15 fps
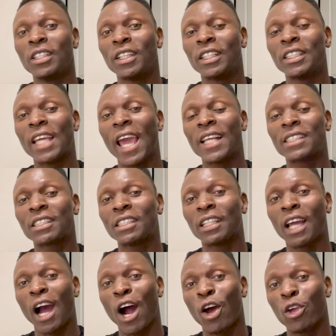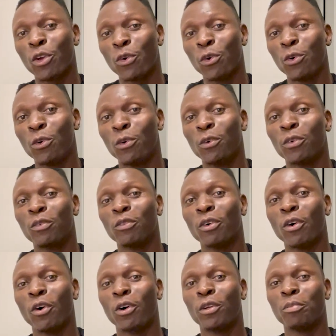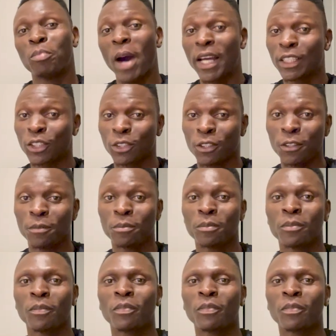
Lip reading: the async IO on Python